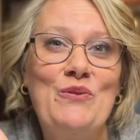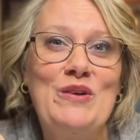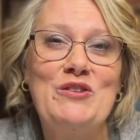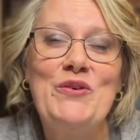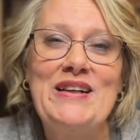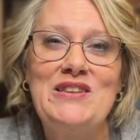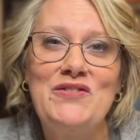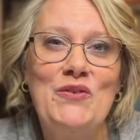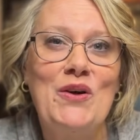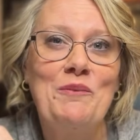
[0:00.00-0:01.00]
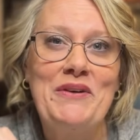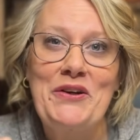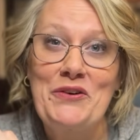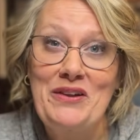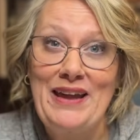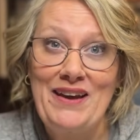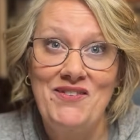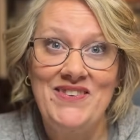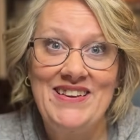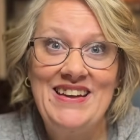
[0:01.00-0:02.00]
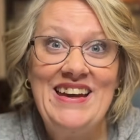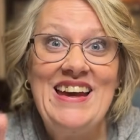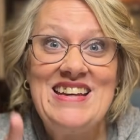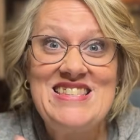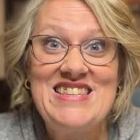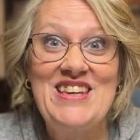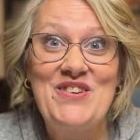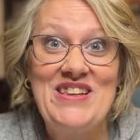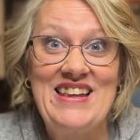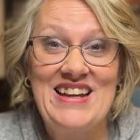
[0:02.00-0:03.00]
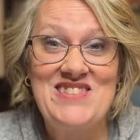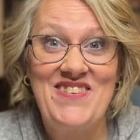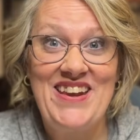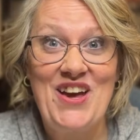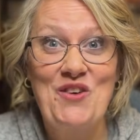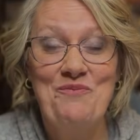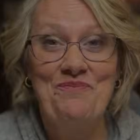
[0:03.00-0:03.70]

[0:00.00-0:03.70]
will transform your life. See you in the next video.